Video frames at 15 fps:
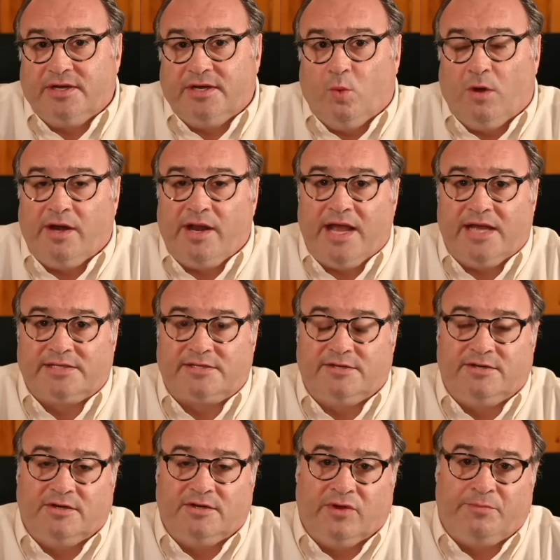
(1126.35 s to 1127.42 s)
One has to
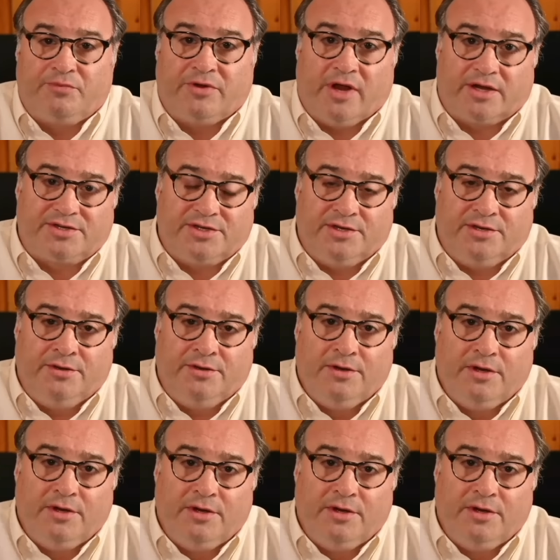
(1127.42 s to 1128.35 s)
do with production.